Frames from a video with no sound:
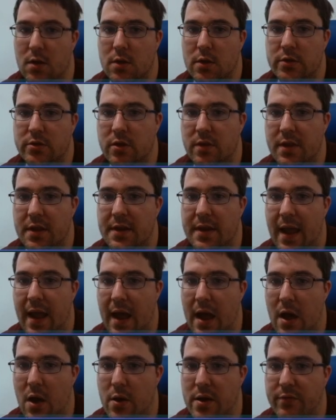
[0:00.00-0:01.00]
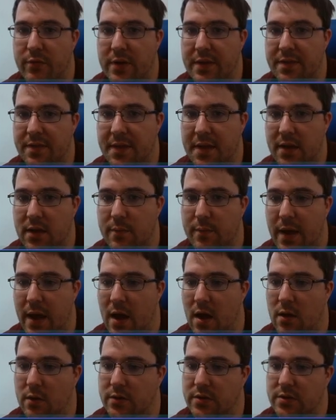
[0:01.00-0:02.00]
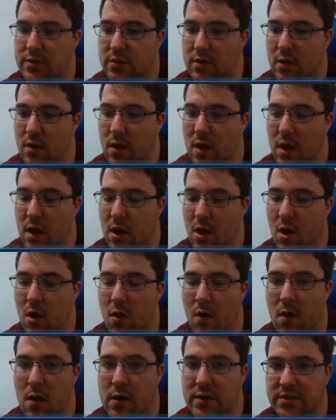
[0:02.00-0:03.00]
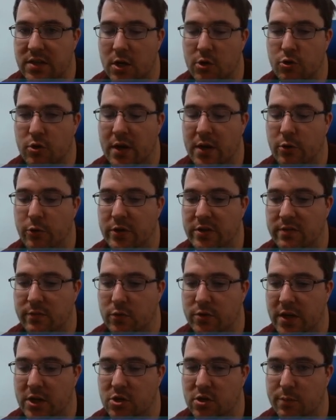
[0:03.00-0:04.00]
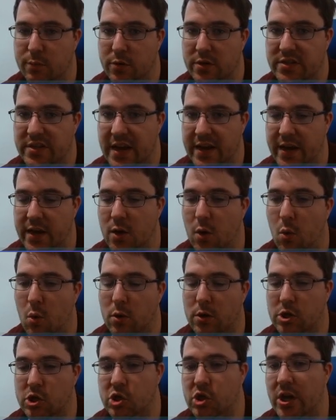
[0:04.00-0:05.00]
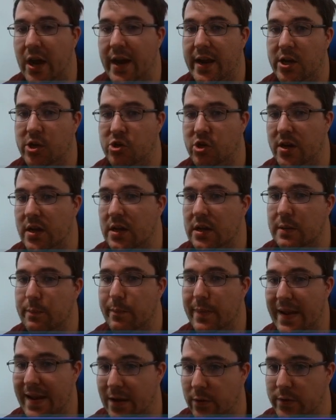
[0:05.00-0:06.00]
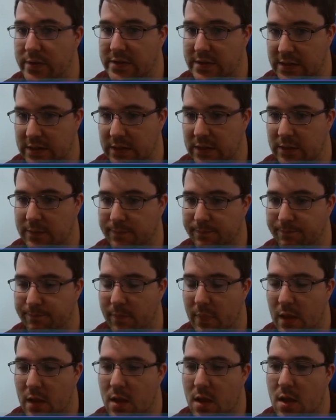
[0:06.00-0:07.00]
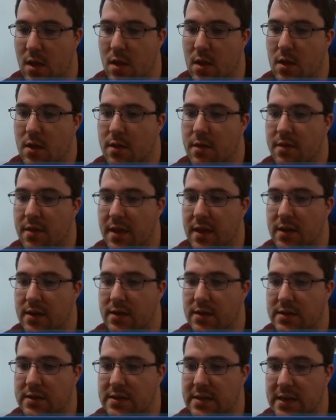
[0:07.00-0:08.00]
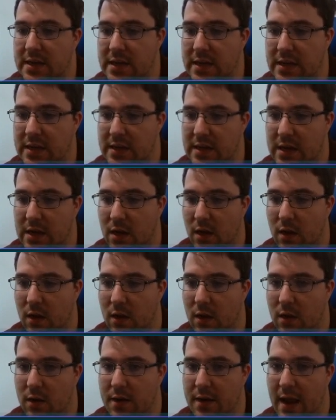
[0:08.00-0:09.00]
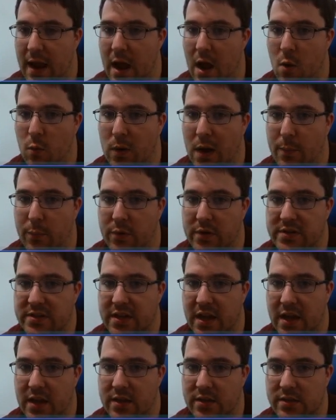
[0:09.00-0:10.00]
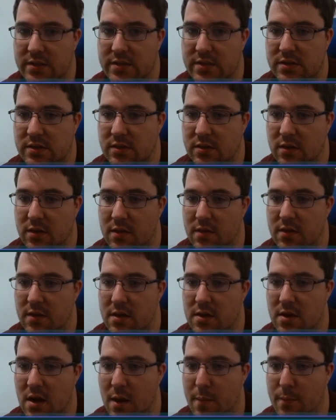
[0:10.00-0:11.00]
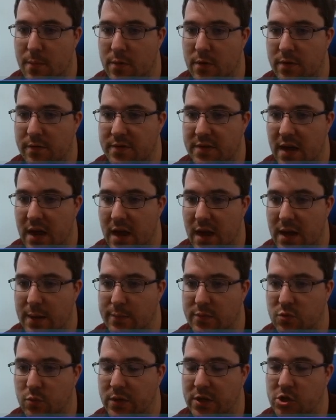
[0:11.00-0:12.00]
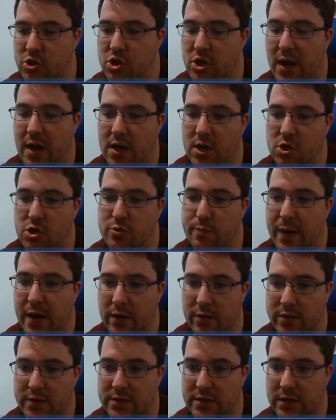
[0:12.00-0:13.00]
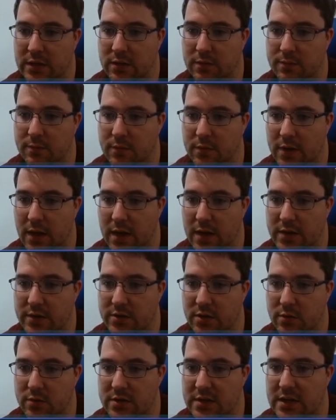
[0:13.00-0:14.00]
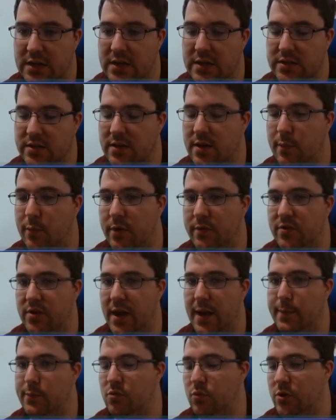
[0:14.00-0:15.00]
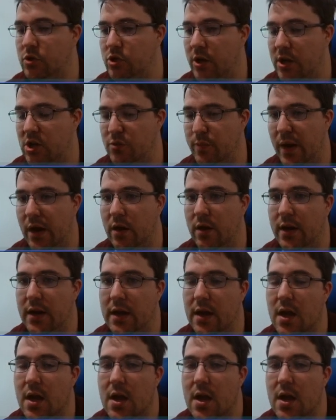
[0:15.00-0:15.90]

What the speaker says: So then now, if we think about r is 180 degrees of rotation per second, or change in parity, then d here now represents the number of times we change parity, okay? So d is the number of times we change parity.